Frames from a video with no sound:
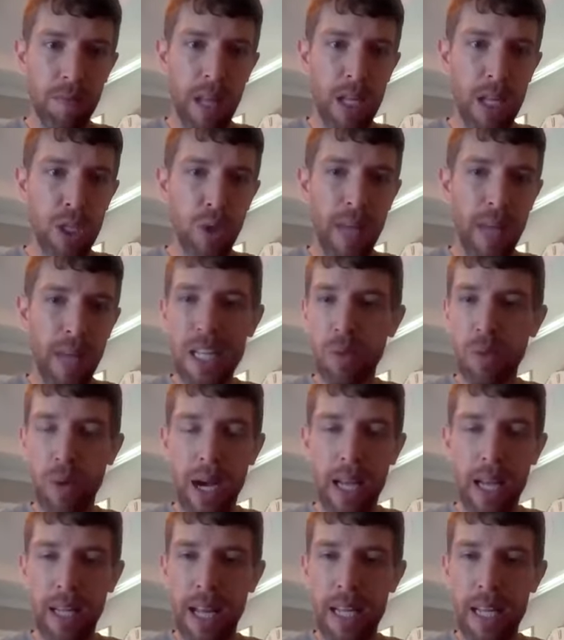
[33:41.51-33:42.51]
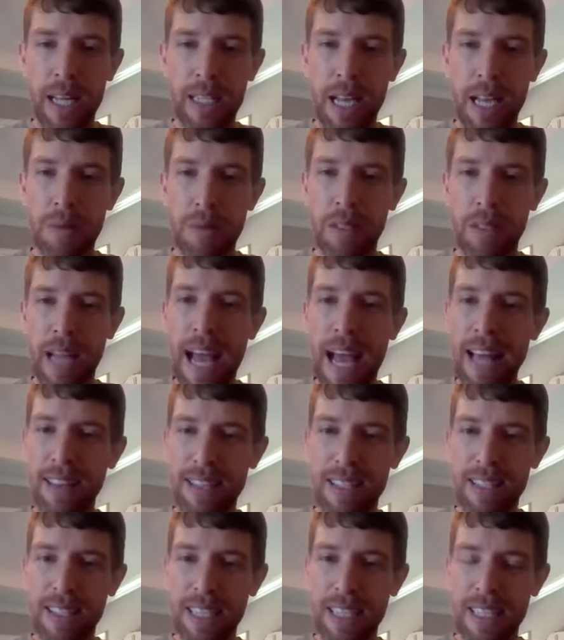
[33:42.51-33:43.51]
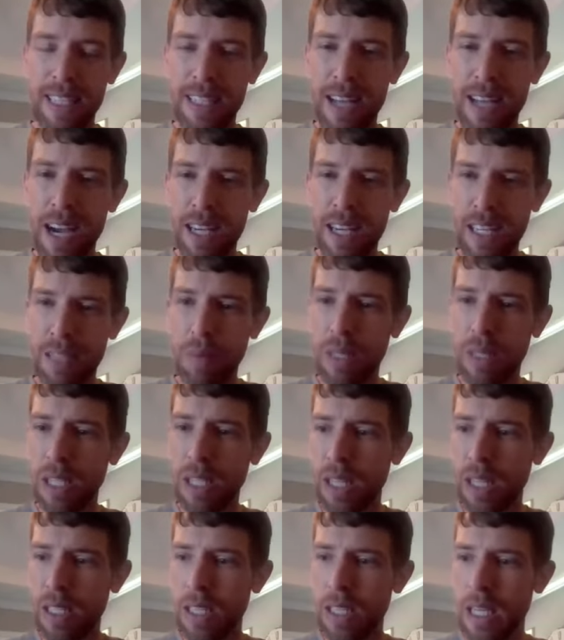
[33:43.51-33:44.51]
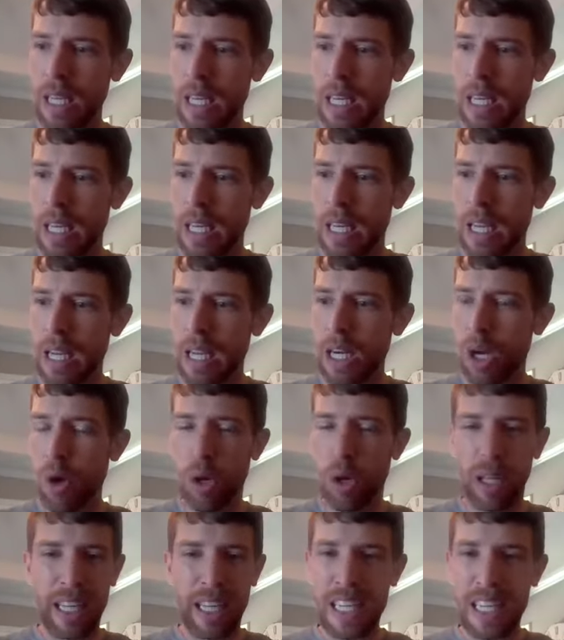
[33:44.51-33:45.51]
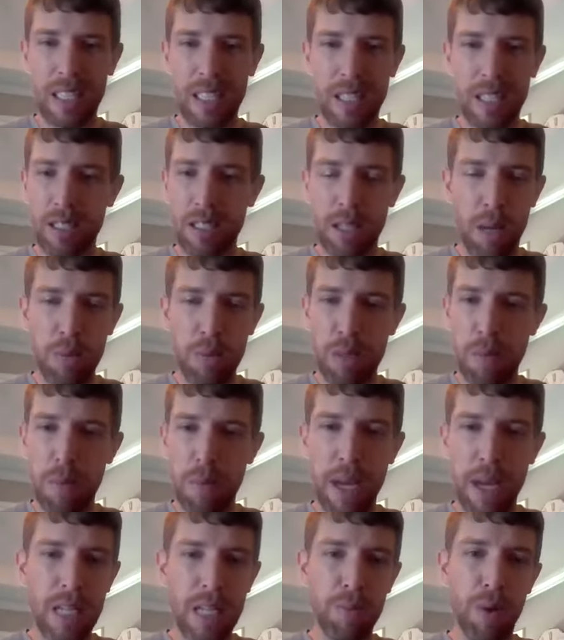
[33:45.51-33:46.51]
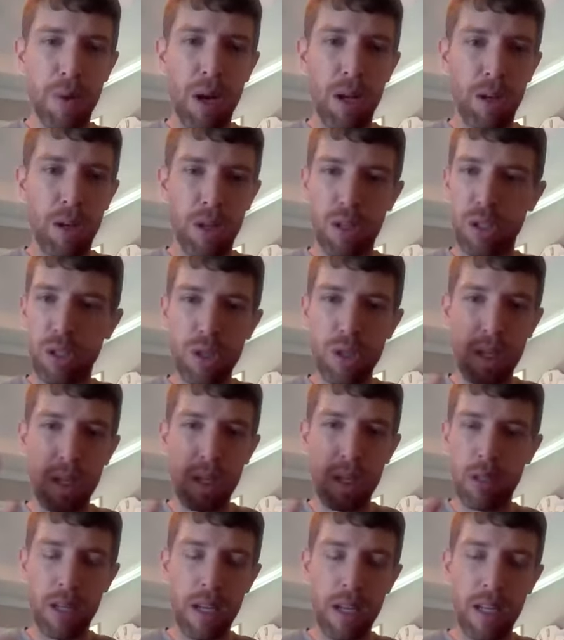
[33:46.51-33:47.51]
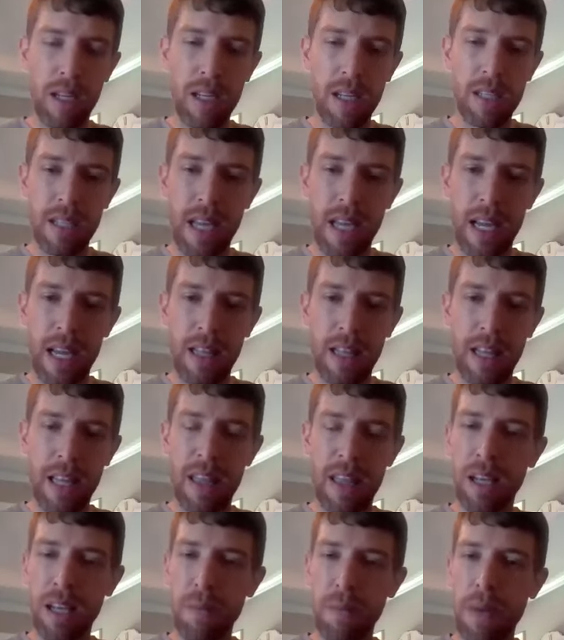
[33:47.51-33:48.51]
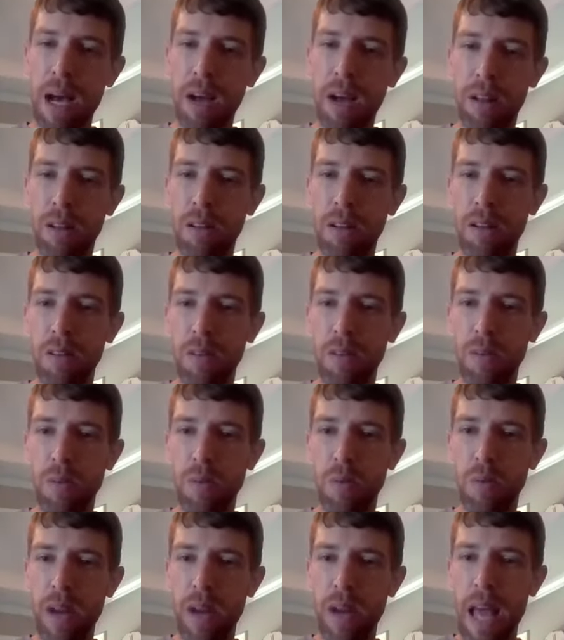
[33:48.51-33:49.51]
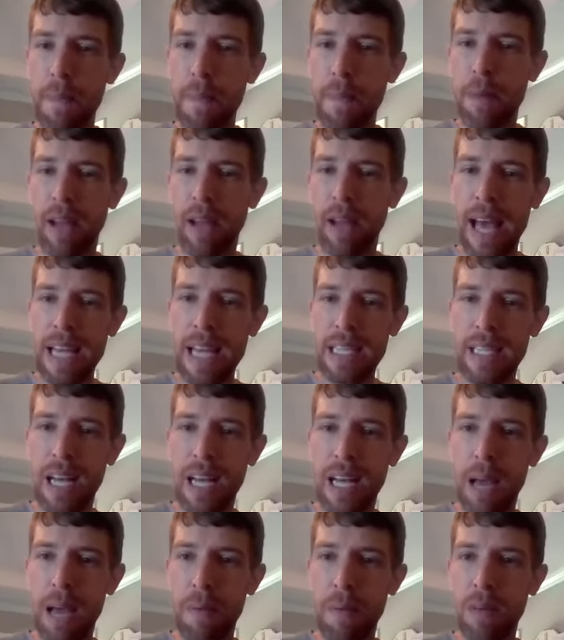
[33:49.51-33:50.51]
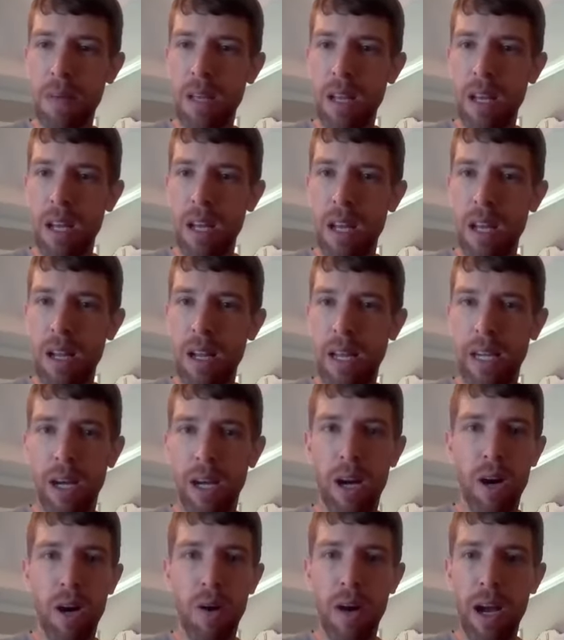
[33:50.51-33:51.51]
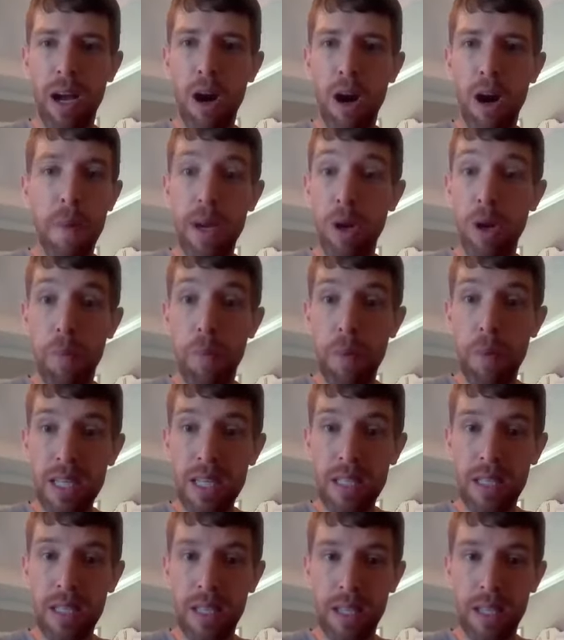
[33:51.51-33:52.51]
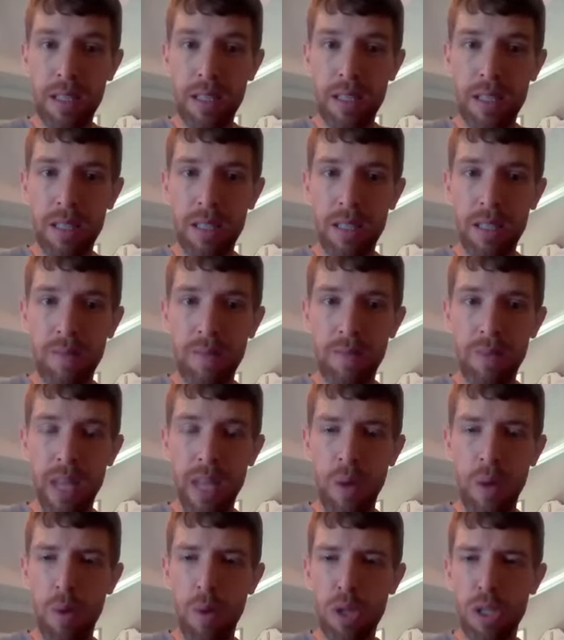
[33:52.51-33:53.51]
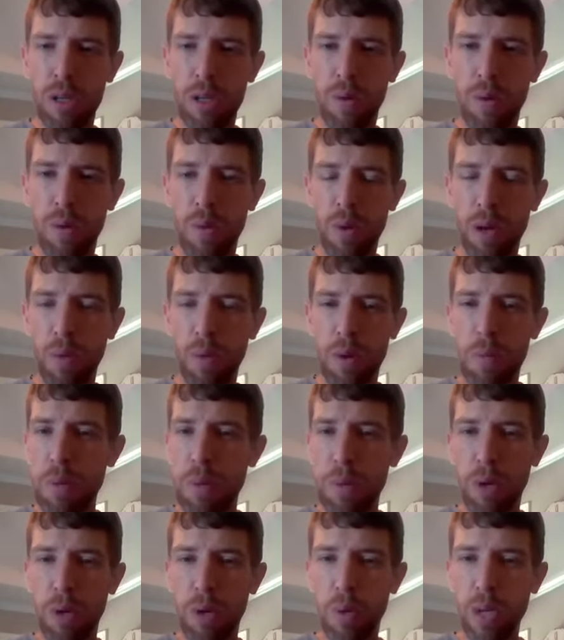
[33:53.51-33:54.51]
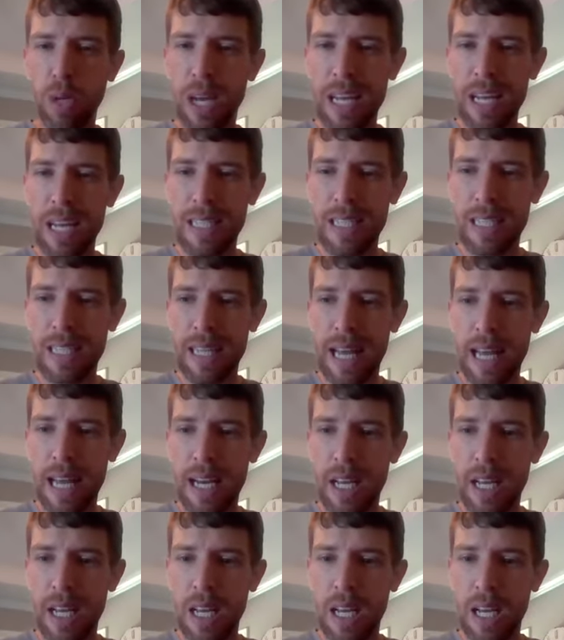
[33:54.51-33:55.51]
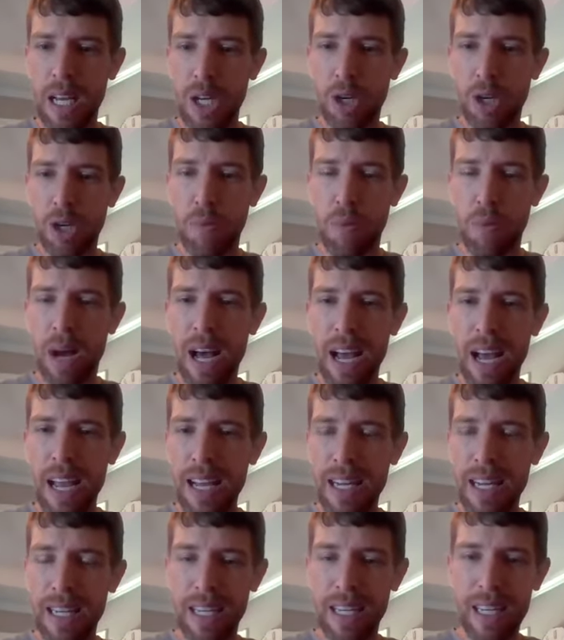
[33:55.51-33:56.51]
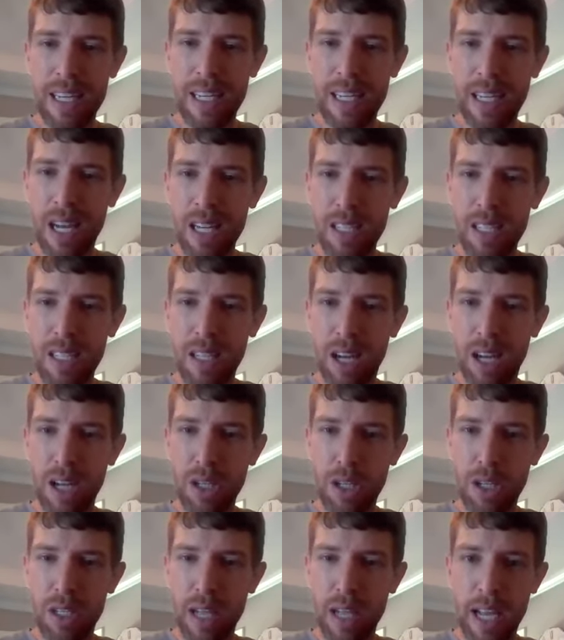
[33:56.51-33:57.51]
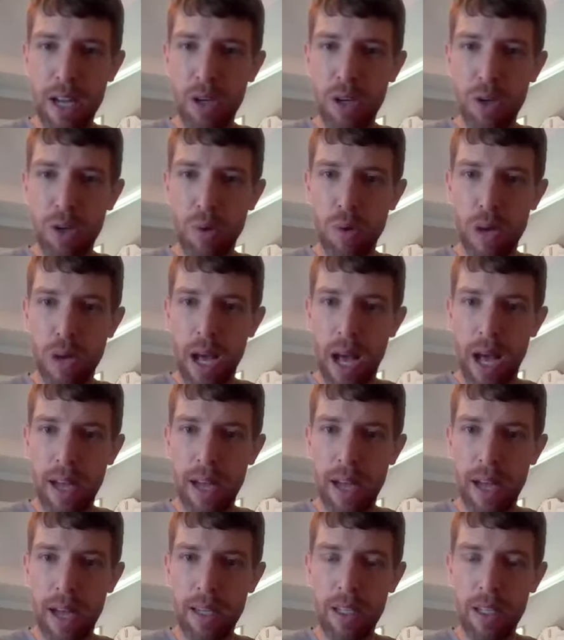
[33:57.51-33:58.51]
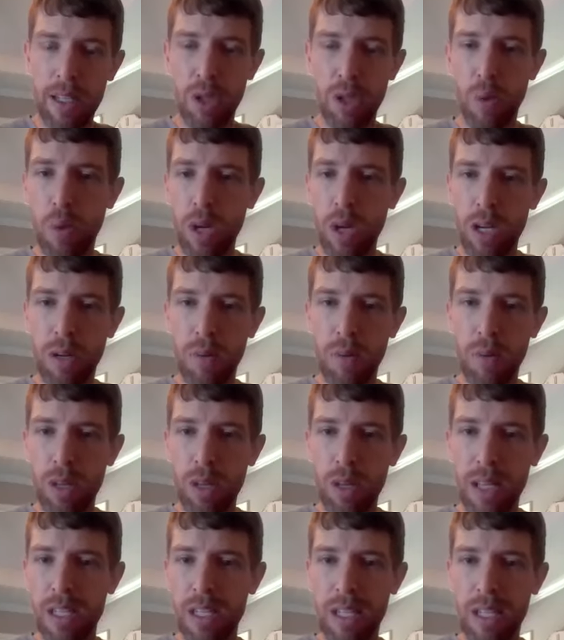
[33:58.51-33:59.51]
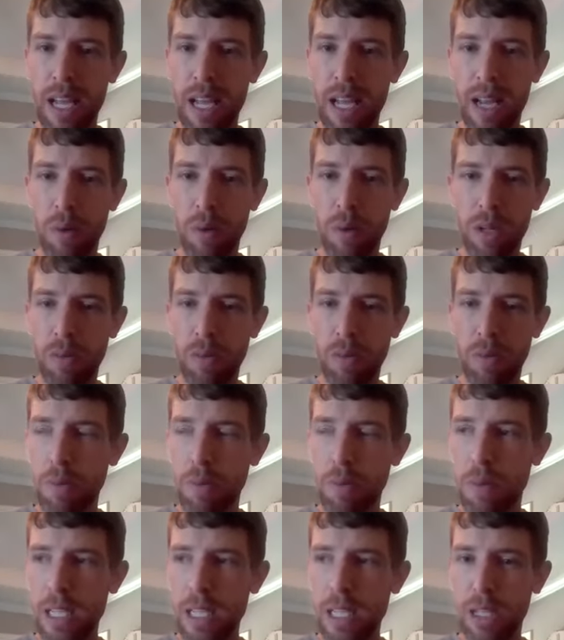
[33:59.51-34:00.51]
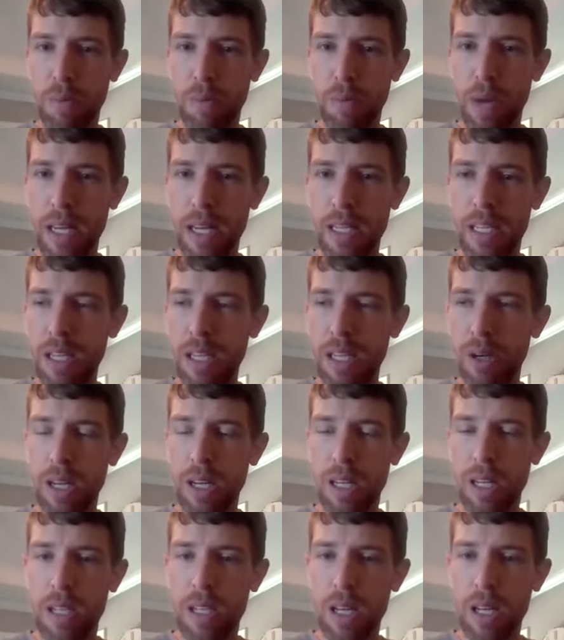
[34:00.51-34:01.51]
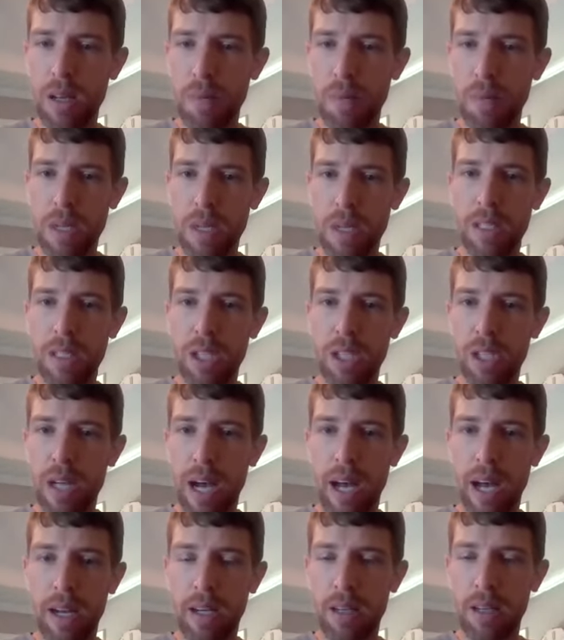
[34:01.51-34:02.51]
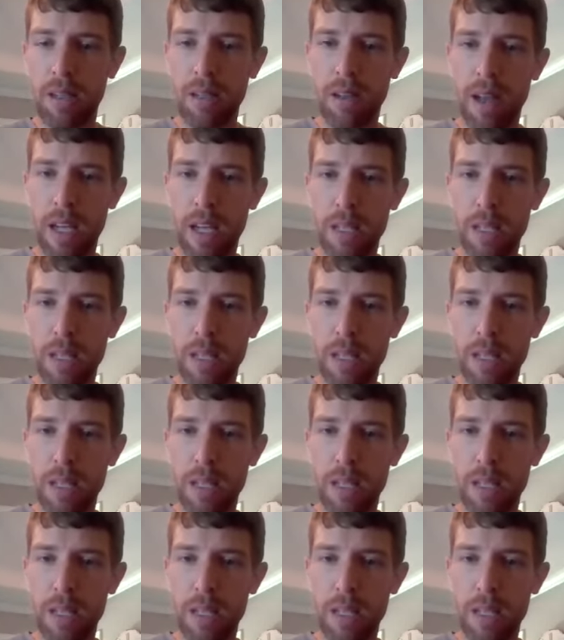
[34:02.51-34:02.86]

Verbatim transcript: And so that's why a lot of times athletes get stuck is because, you know, or they get slumps in baseball or shooting because they, they think about what happened last time like oh i hope i don't miss this and what you're what people don't realize is that your mind doesn't understand do not so what what they're saying what what basically your mind is hearing is miss this shot as